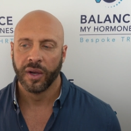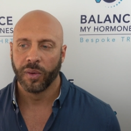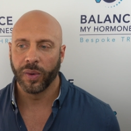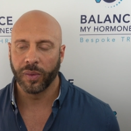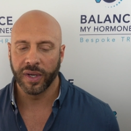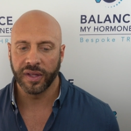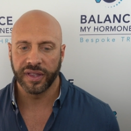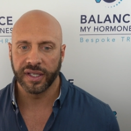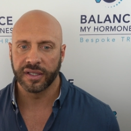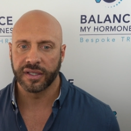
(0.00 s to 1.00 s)
Well, one of the
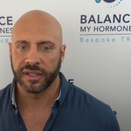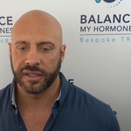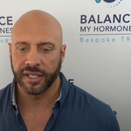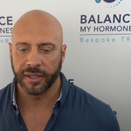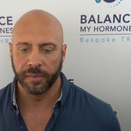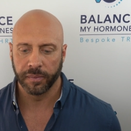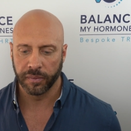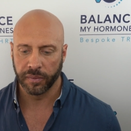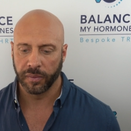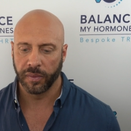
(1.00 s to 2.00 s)
things that um,
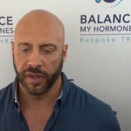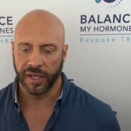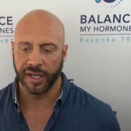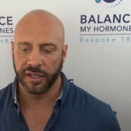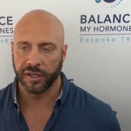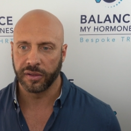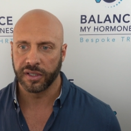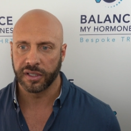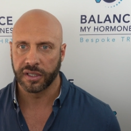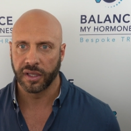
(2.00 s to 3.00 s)
that I
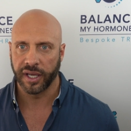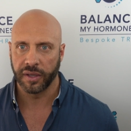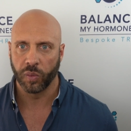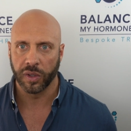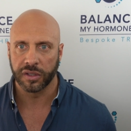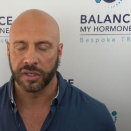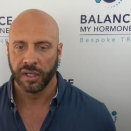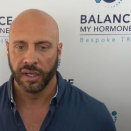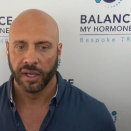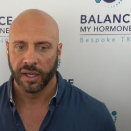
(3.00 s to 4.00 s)
noticed then was,
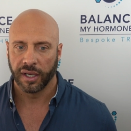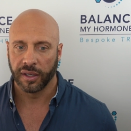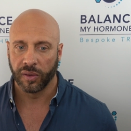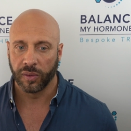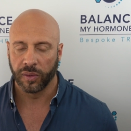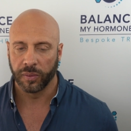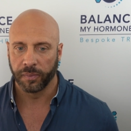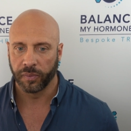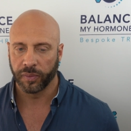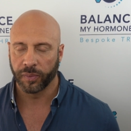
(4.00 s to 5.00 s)
or, or
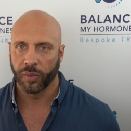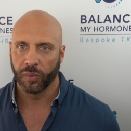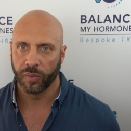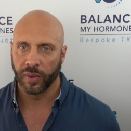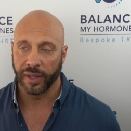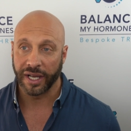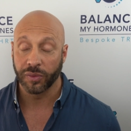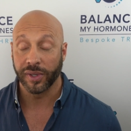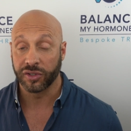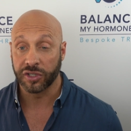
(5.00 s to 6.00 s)
well,
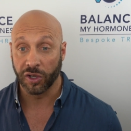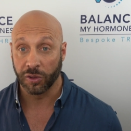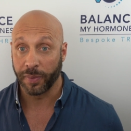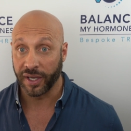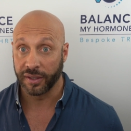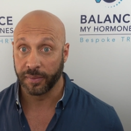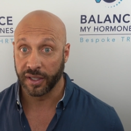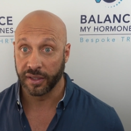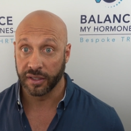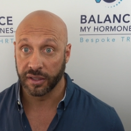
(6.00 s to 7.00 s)
actually, what I was told by, by
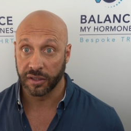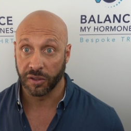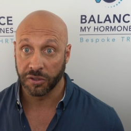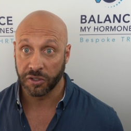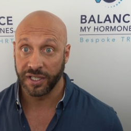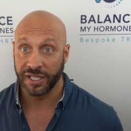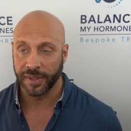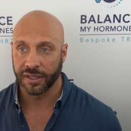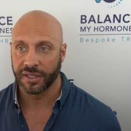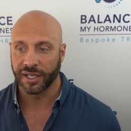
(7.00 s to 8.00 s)
the, the, doctor treating
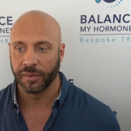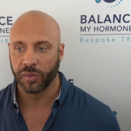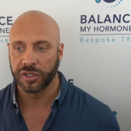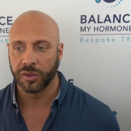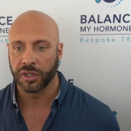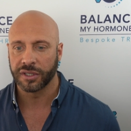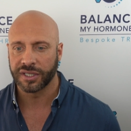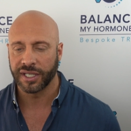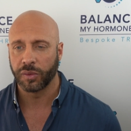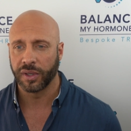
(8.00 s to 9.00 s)
me at the time was you want to
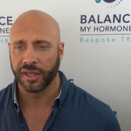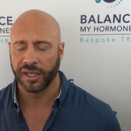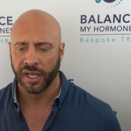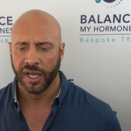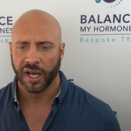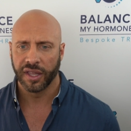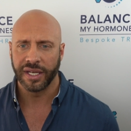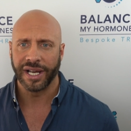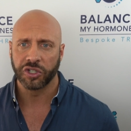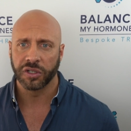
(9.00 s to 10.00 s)
stick with the, the
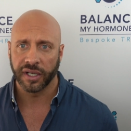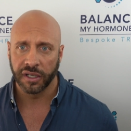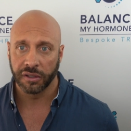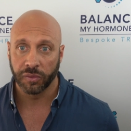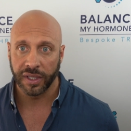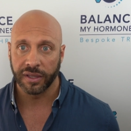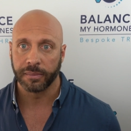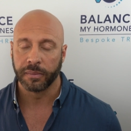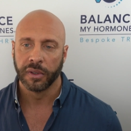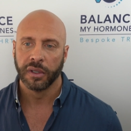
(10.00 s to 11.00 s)
natural diurnal
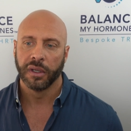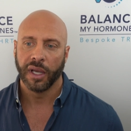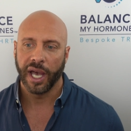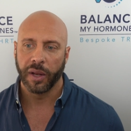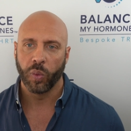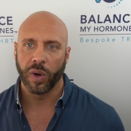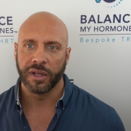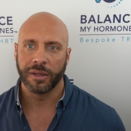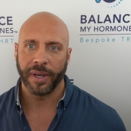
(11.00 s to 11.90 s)
rhythm. And one of the